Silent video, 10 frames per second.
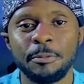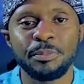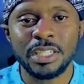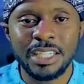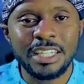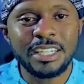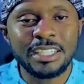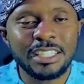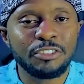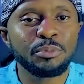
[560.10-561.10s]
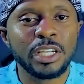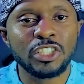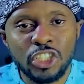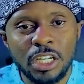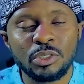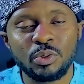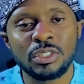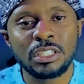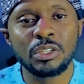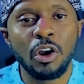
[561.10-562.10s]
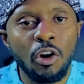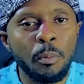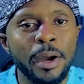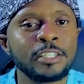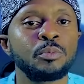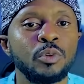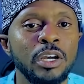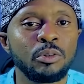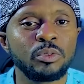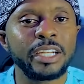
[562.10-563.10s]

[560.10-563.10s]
But he didn't give me a chance to see how much more I could